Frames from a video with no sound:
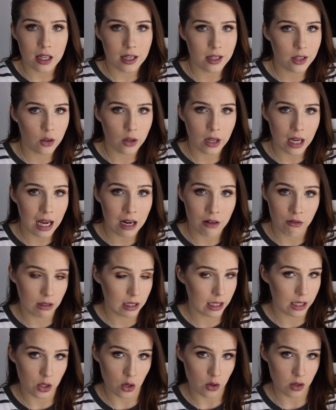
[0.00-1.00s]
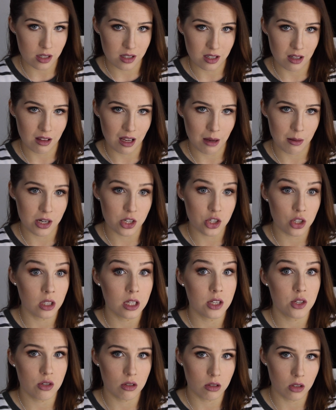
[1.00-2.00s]
you can't really notice it that much
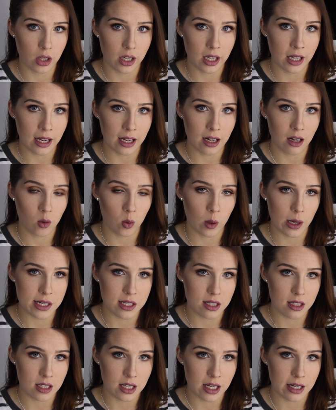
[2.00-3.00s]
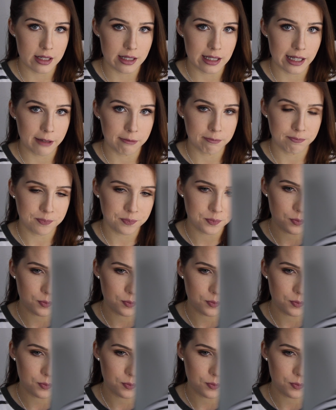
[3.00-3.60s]
unless you're looking at it quite intensely. And then